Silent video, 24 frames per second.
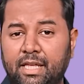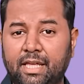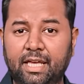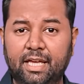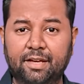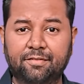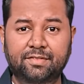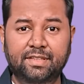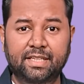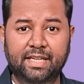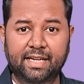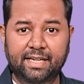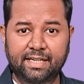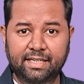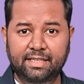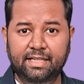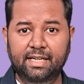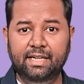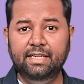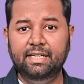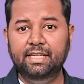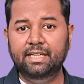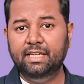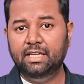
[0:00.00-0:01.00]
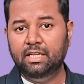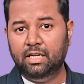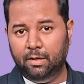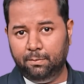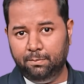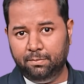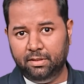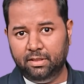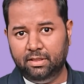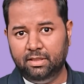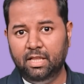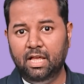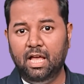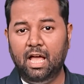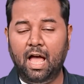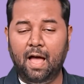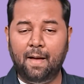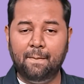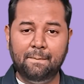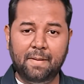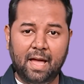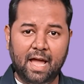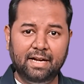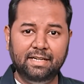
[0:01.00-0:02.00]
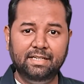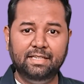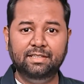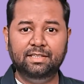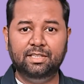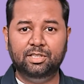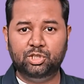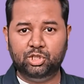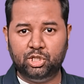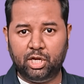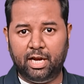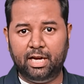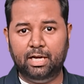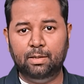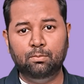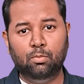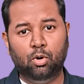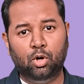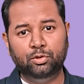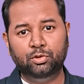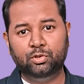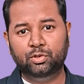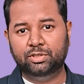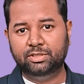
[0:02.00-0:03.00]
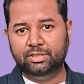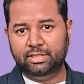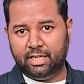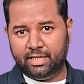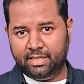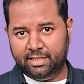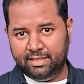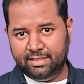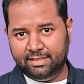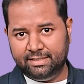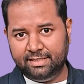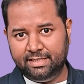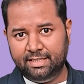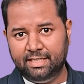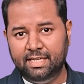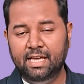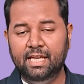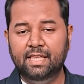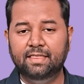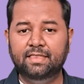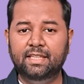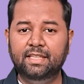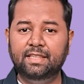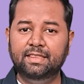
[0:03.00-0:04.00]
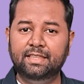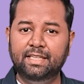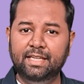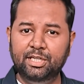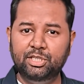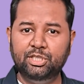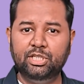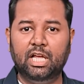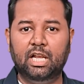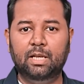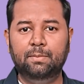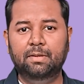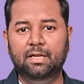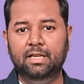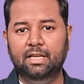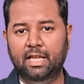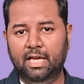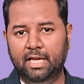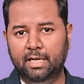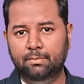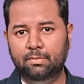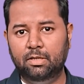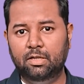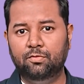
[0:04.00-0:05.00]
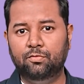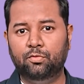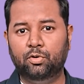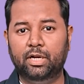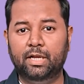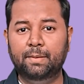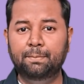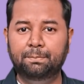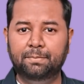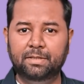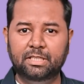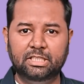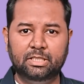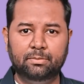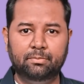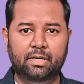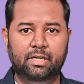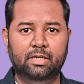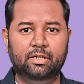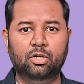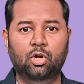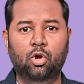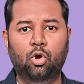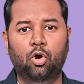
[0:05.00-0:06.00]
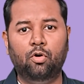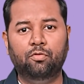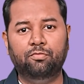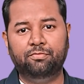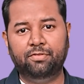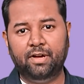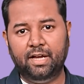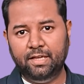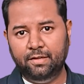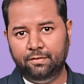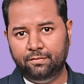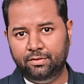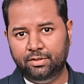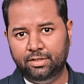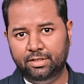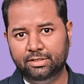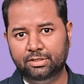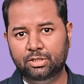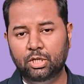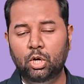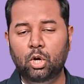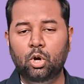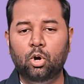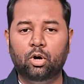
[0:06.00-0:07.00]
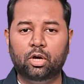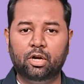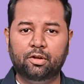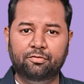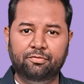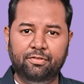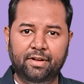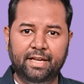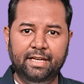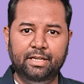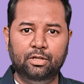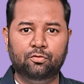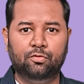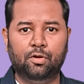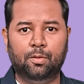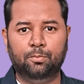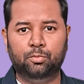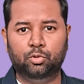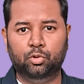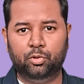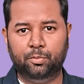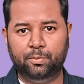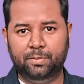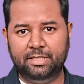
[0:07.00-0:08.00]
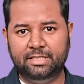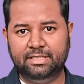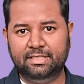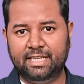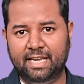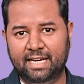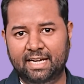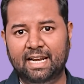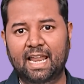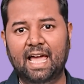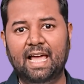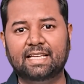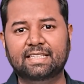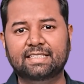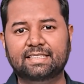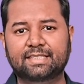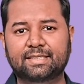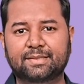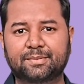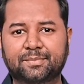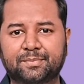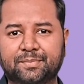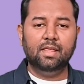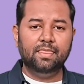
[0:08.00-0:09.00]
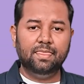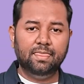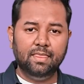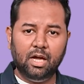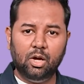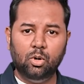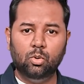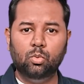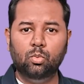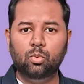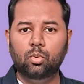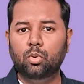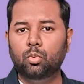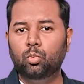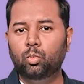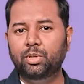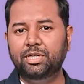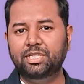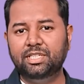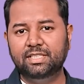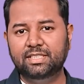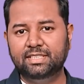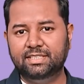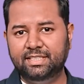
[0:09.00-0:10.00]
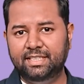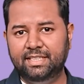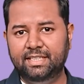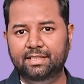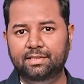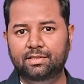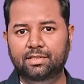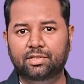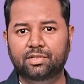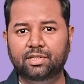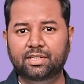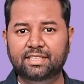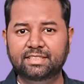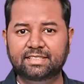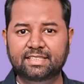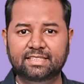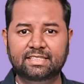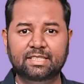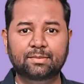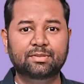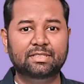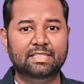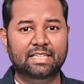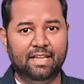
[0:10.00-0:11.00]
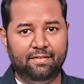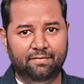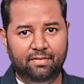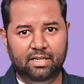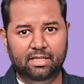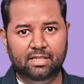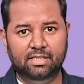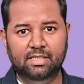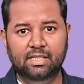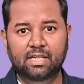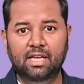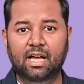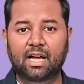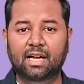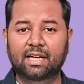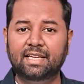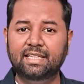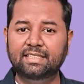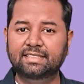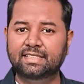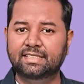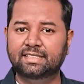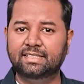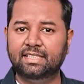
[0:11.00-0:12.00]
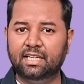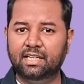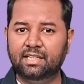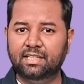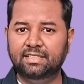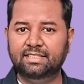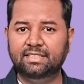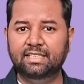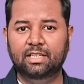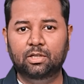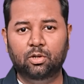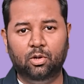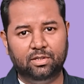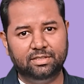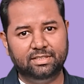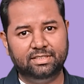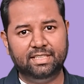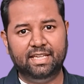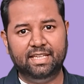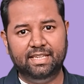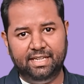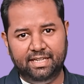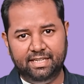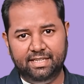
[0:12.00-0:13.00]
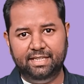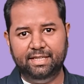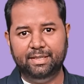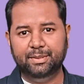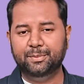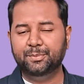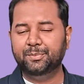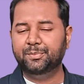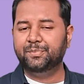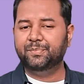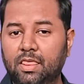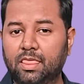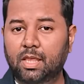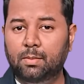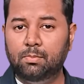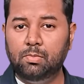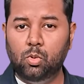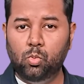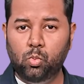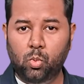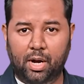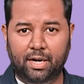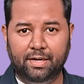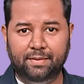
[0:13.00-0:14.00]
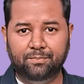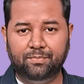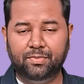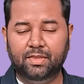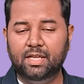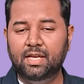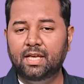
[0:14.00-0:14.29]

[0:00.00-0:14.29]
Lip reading: If the intending couple abandon the child born through surrogacy, then they shall be liable for imprisonment of 5 years or a fine of up to Rs 10 lakhs. Now, we shall see the criticisms leveled against the surrogacy laws in India. Number 1.